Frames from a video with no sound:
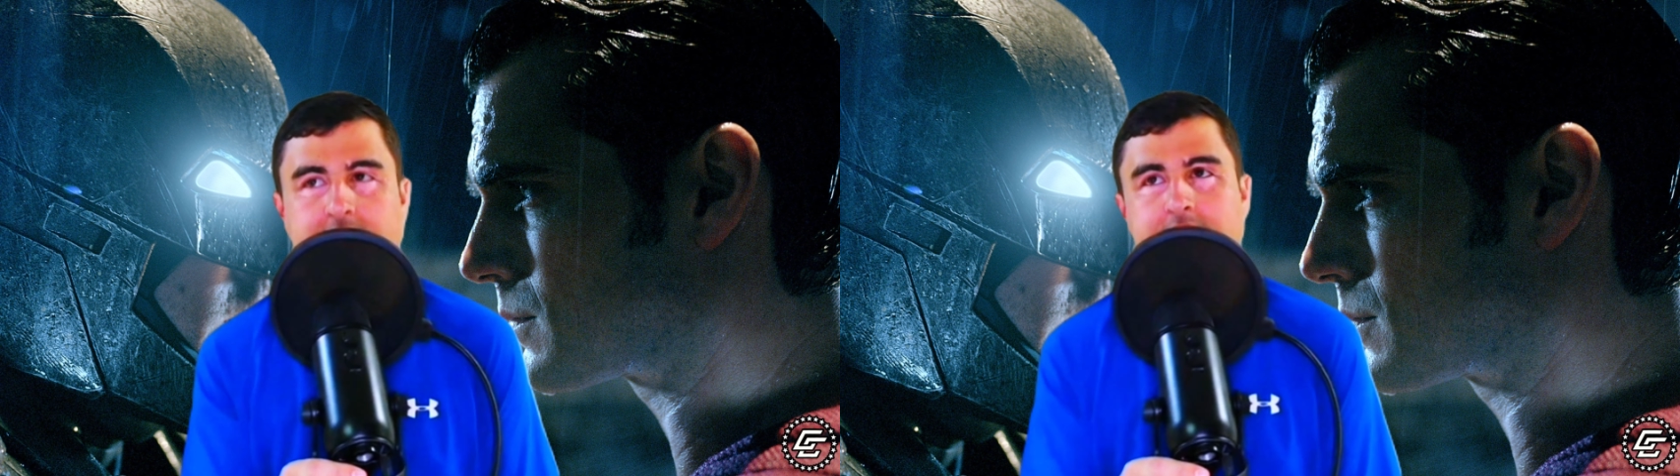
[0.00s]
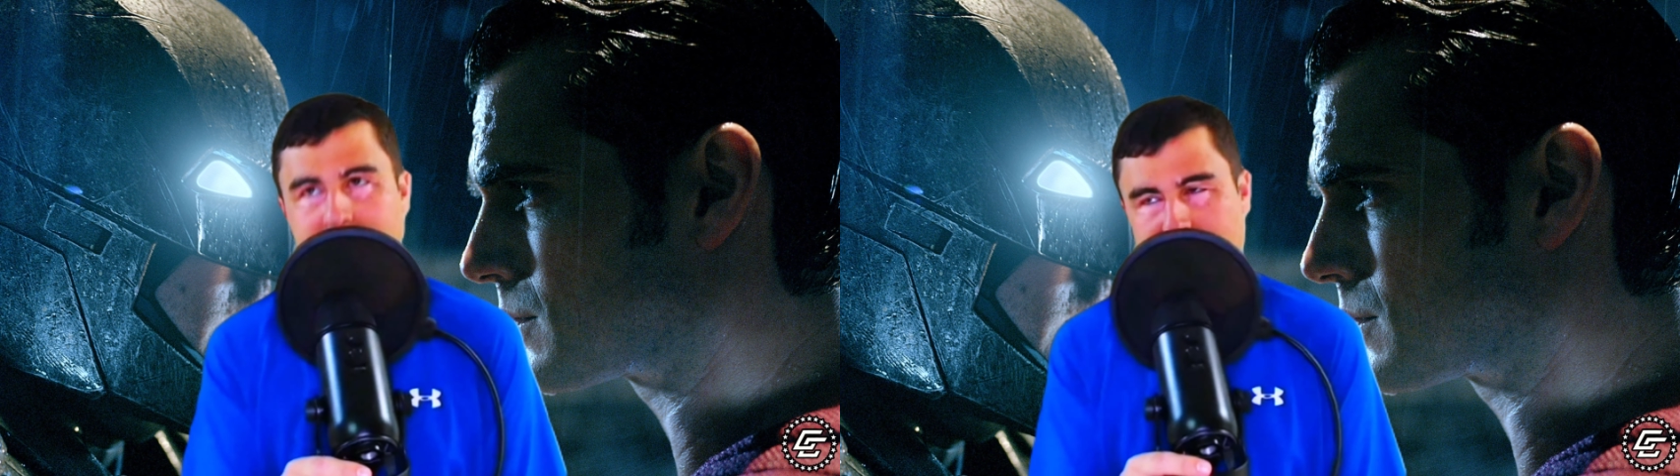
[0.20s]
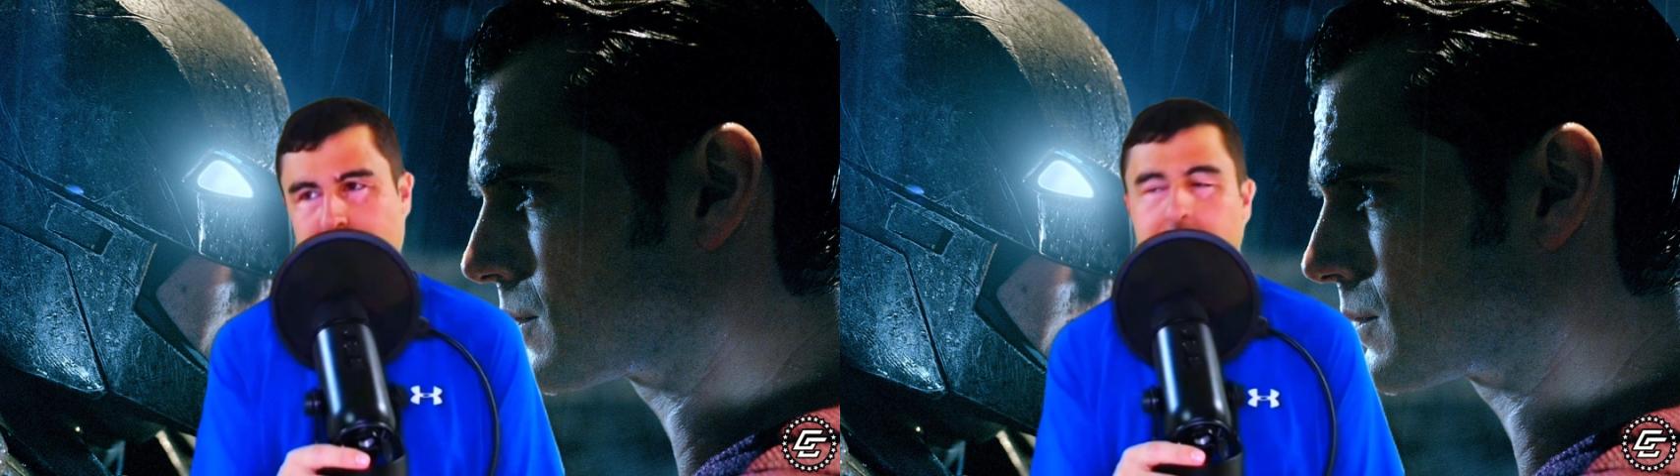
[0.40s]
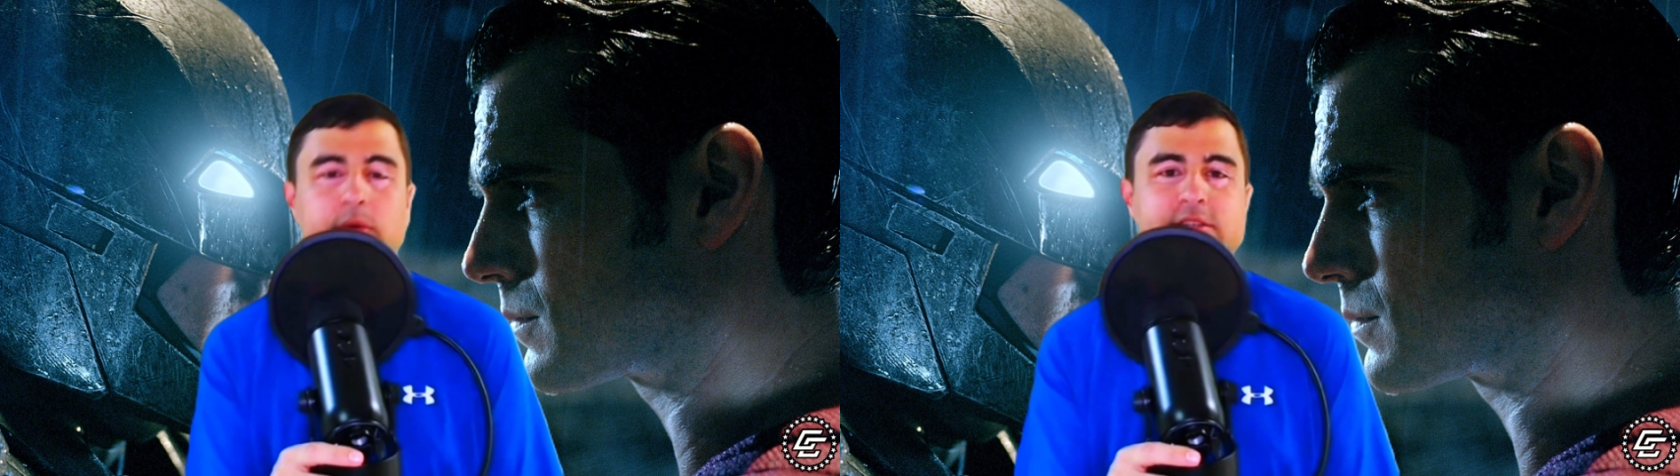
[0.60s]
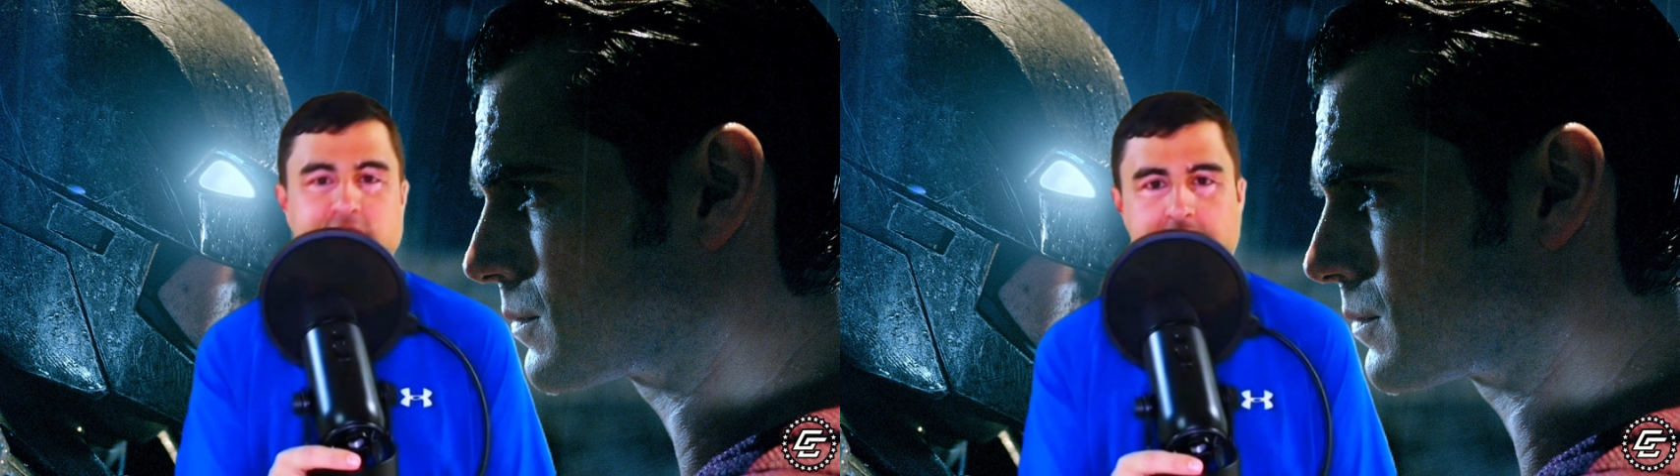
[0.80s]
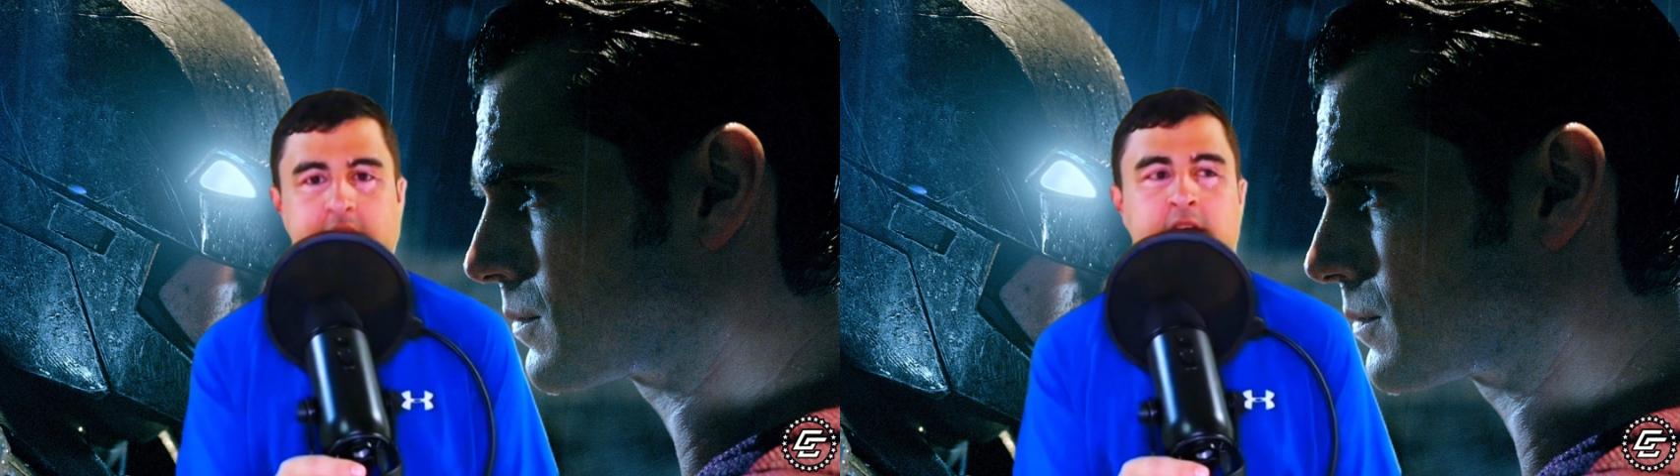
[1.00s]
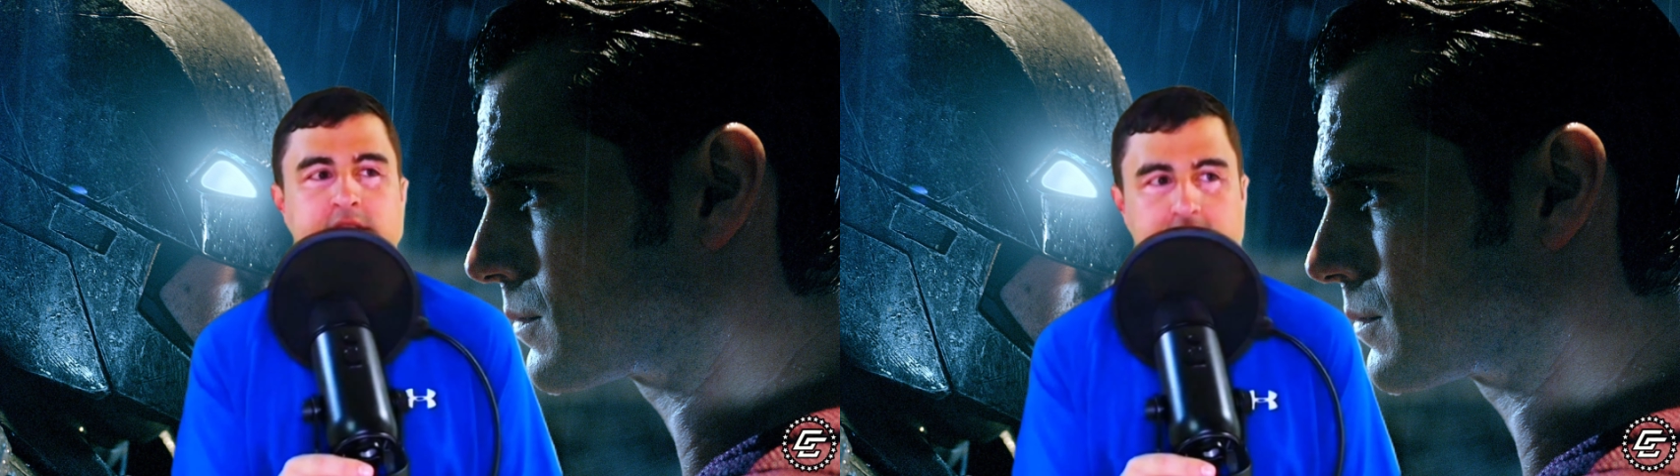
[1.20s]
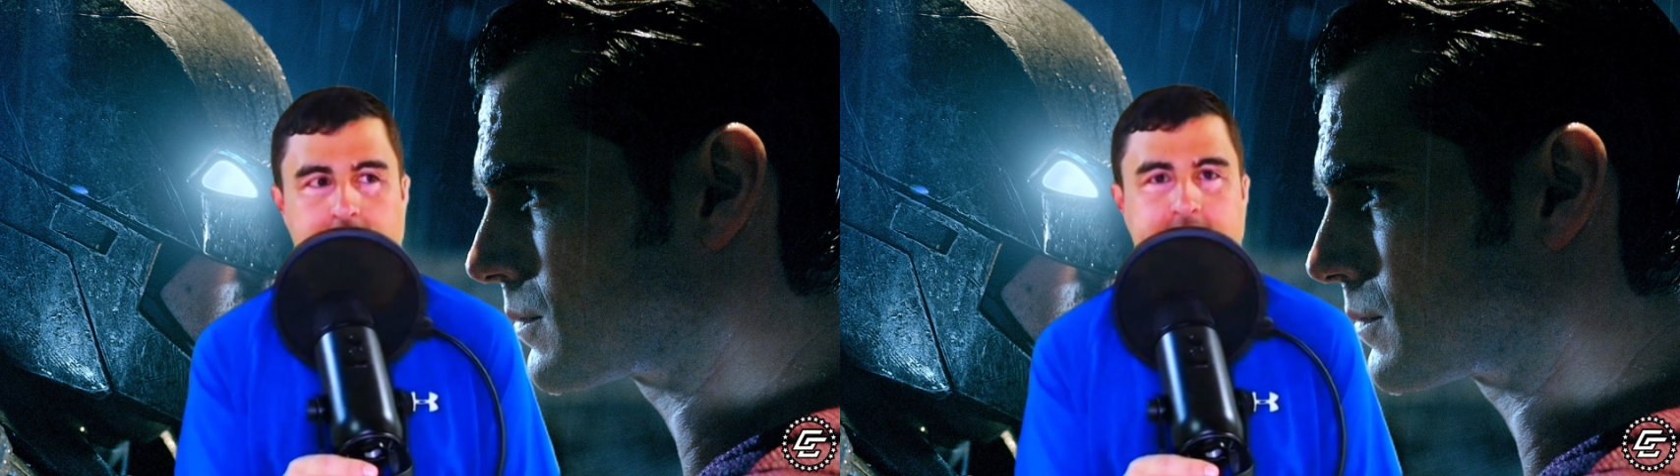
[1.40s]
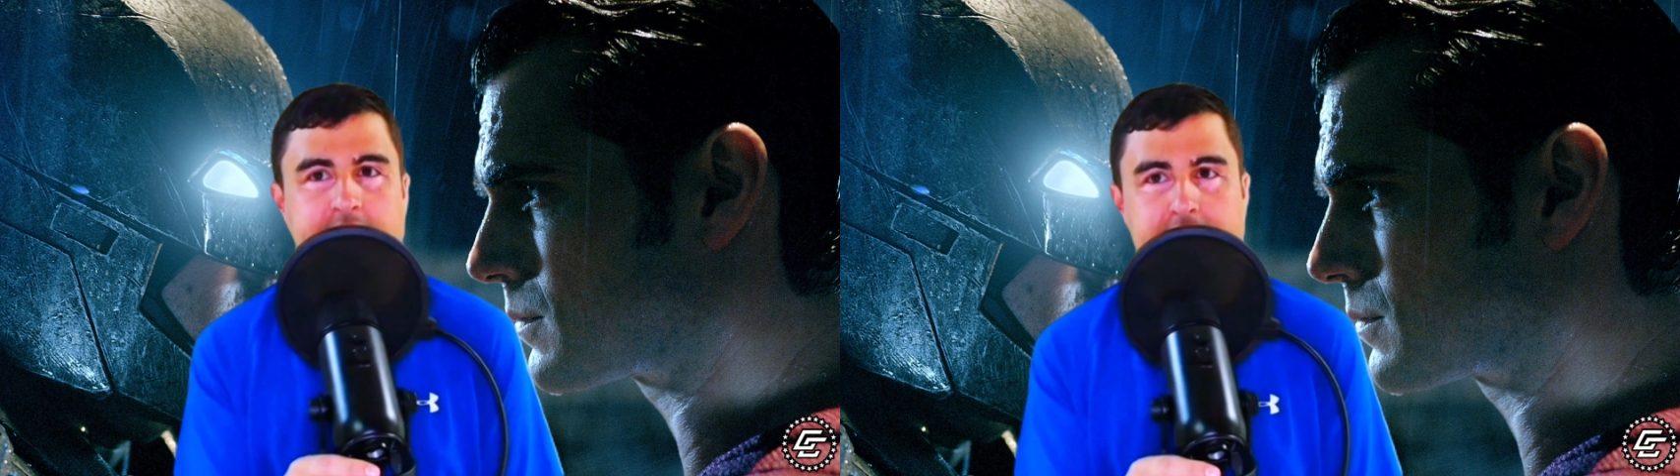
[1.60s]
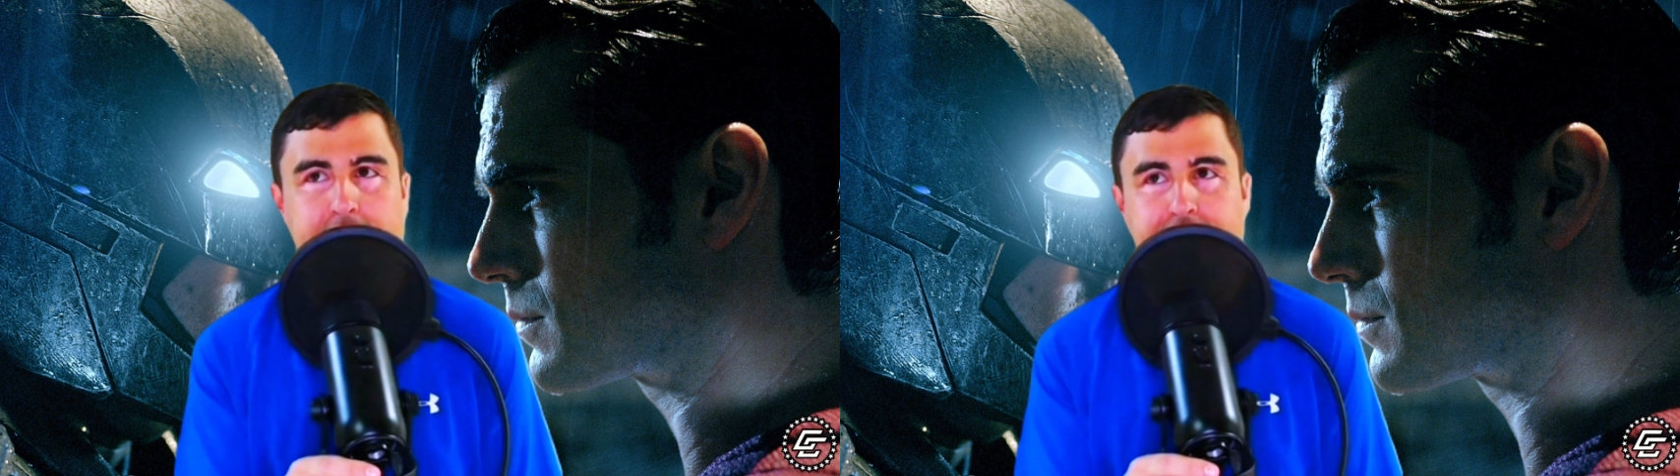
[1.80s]
This is really when shit started to
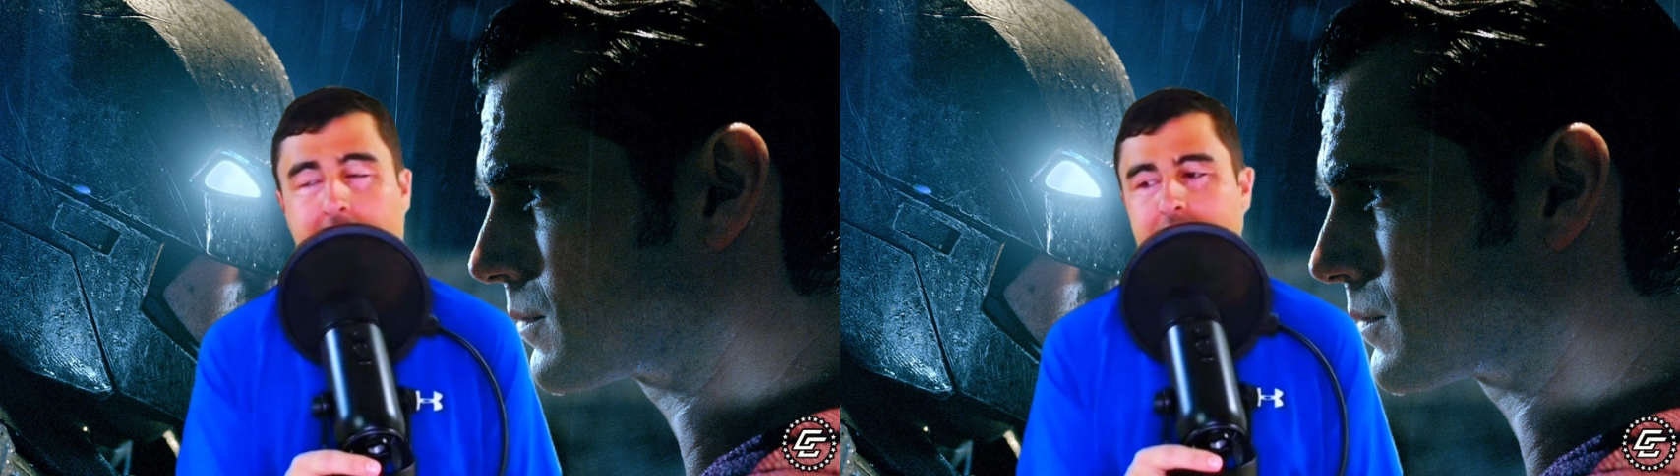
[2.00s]
hit the fan.